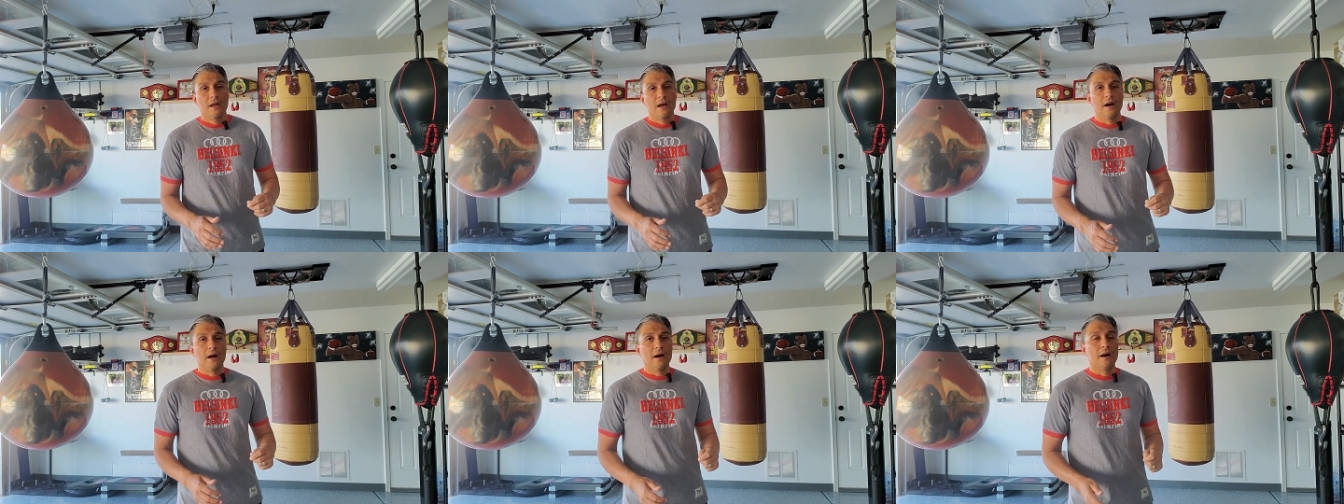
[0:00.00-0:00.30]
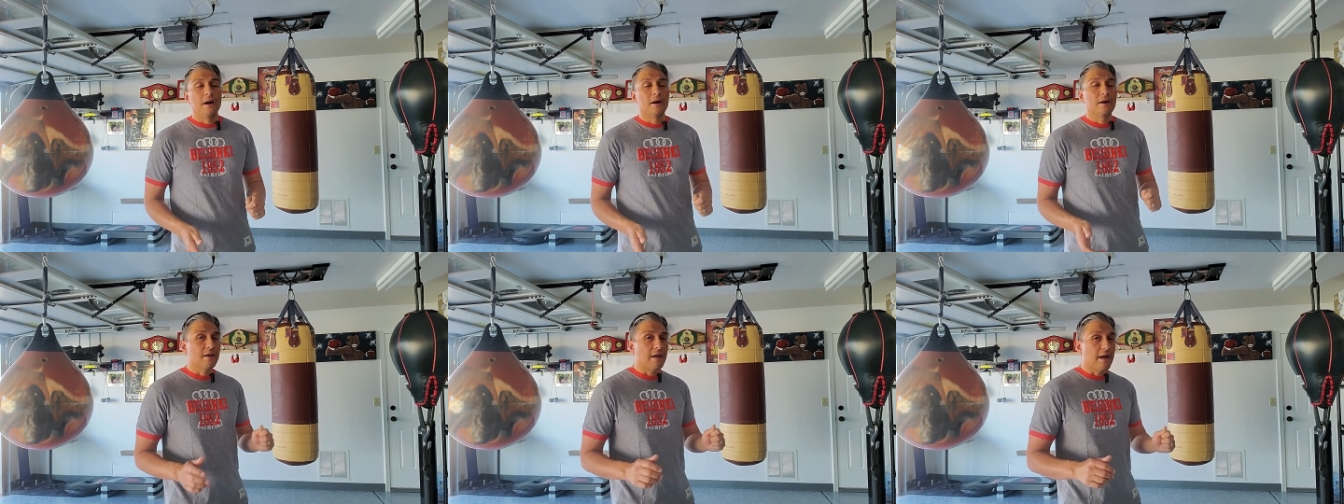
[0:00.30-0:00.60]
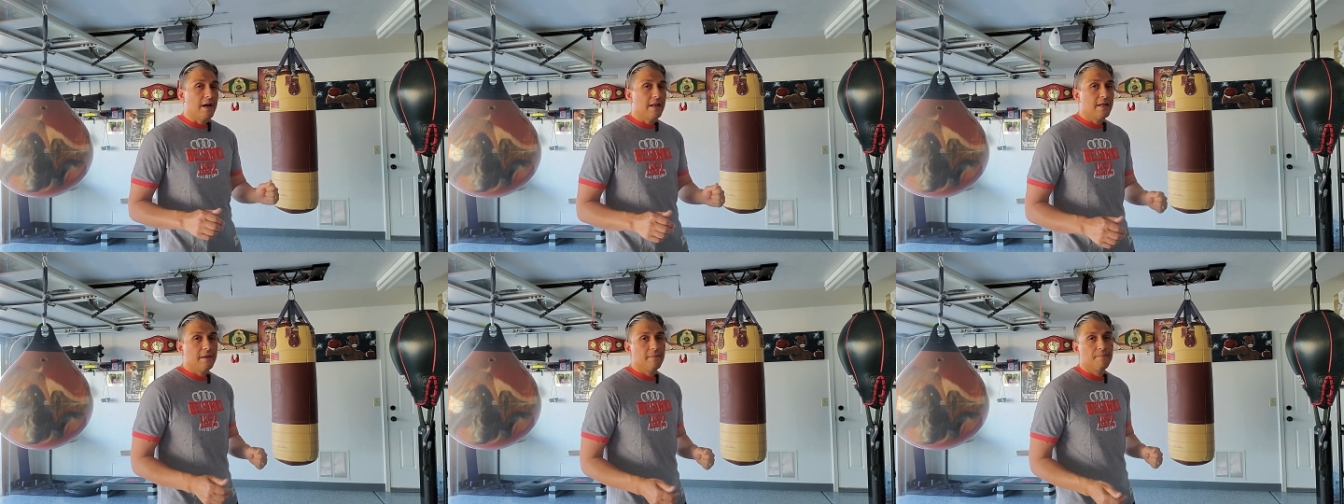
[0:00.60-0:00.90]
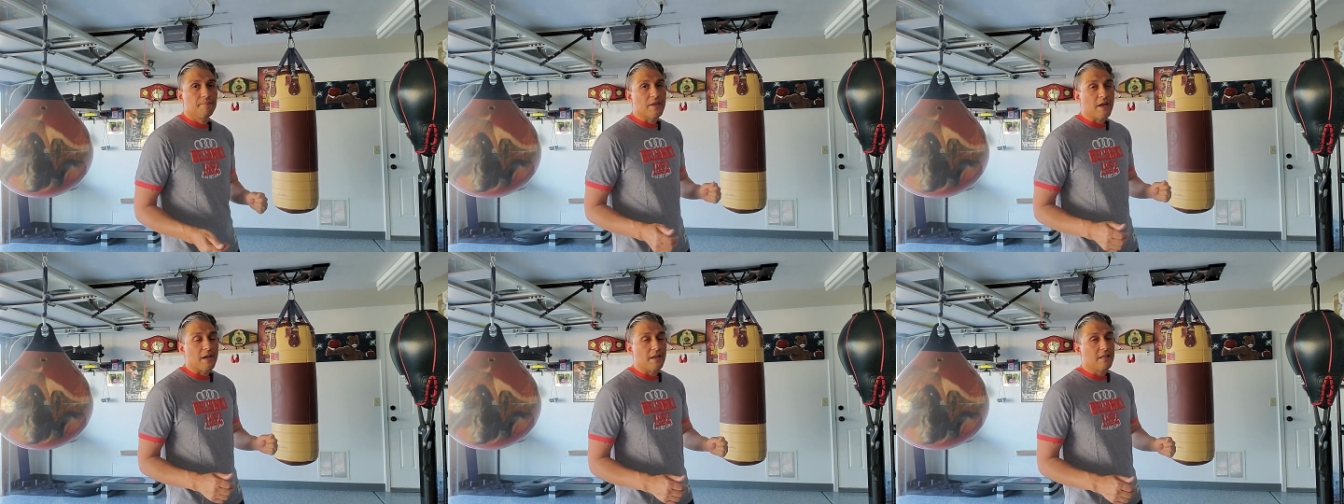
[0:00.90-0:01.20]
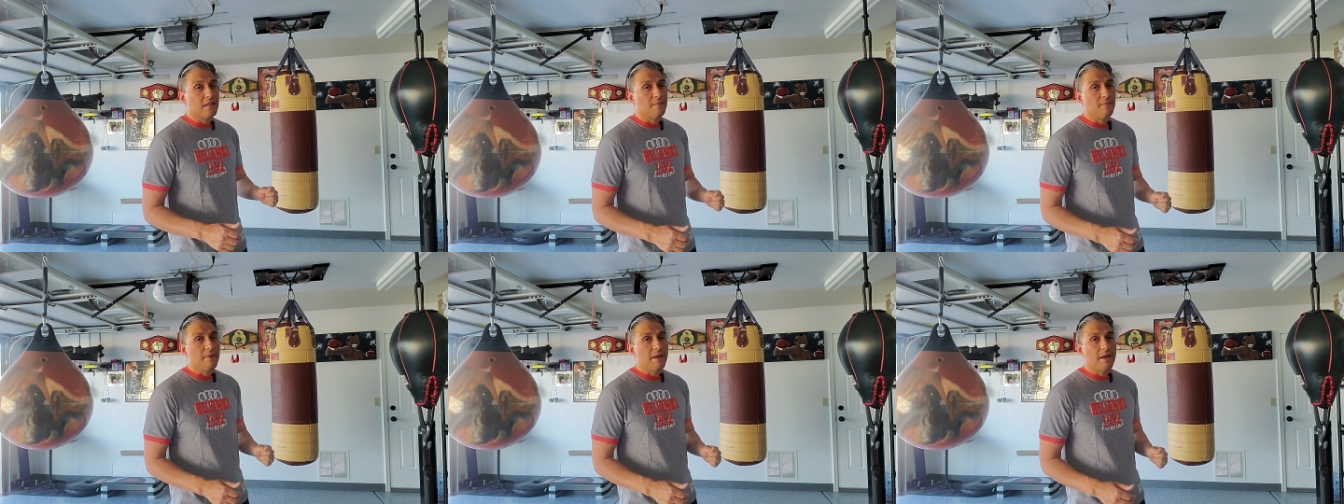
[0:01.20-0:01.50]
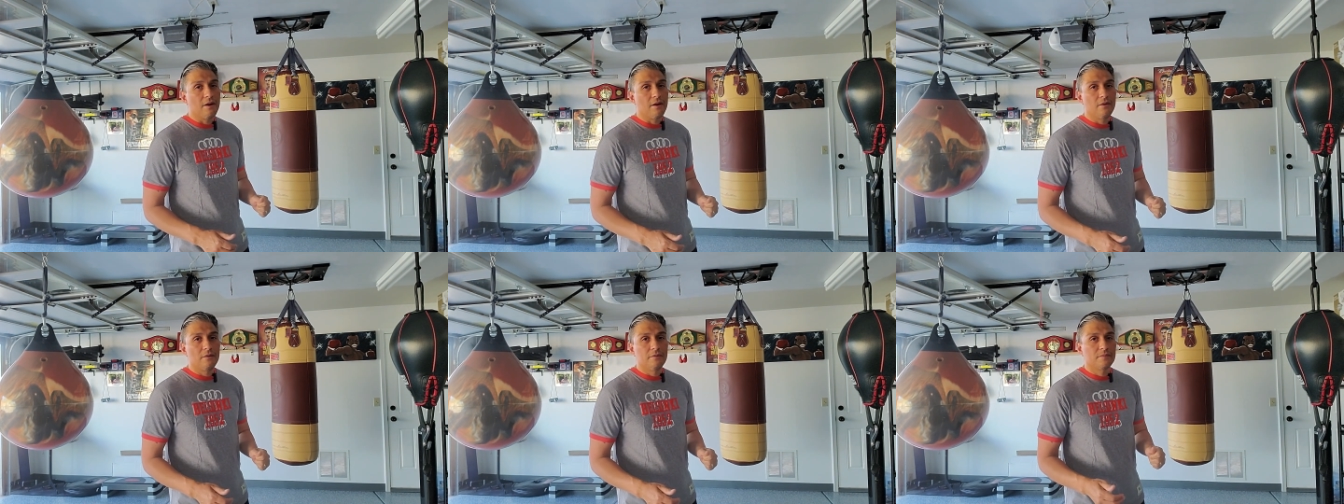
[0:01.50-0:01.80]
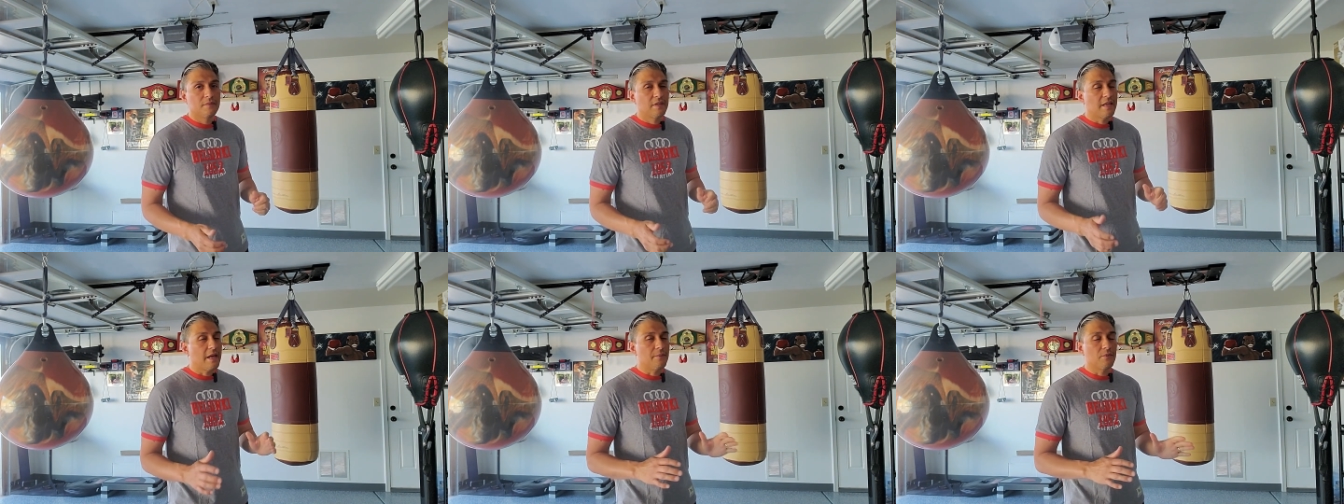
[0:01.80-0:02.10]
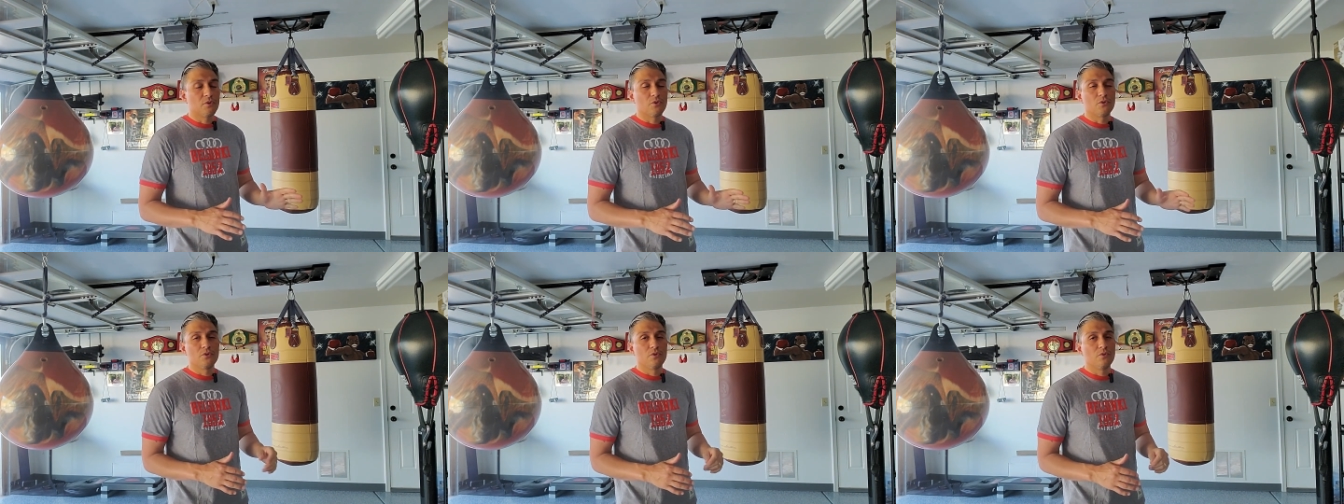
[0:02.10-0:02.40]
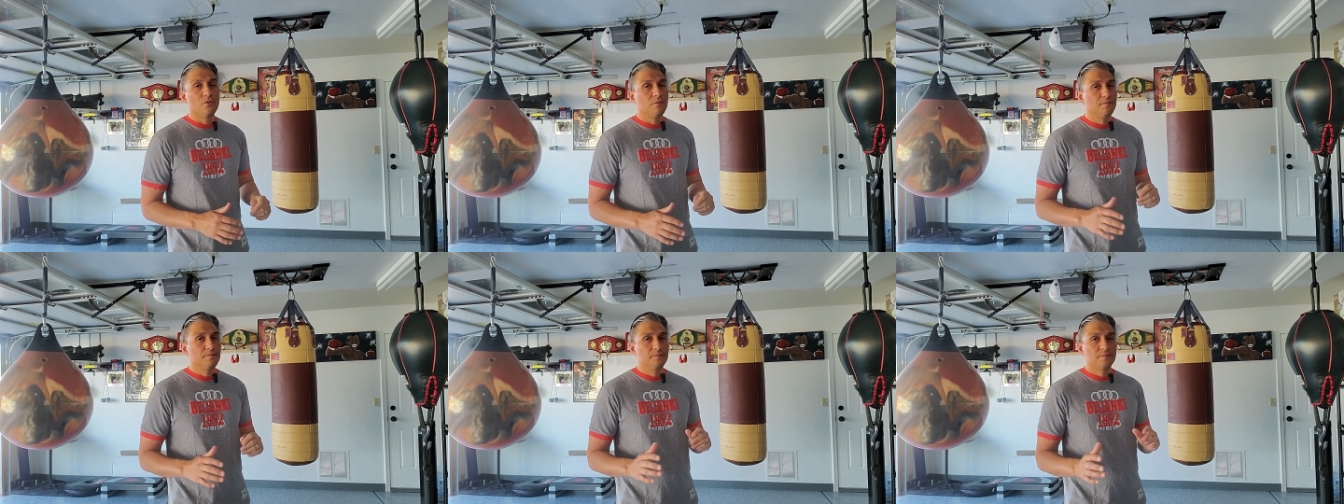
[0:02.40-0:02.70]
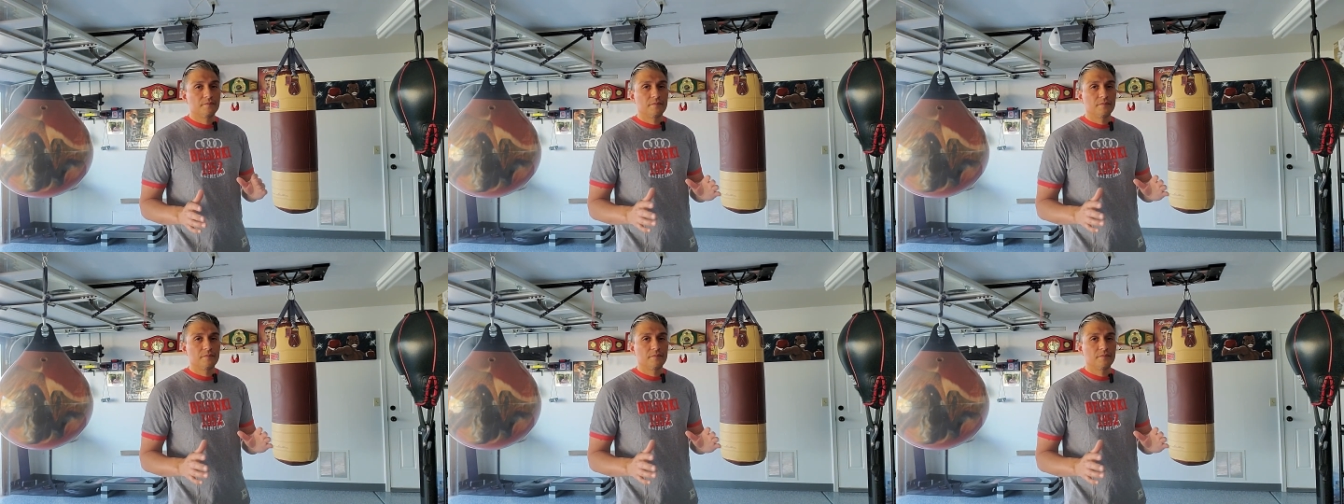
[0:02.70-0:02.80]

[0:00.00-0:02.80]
Got it in the mail, came through,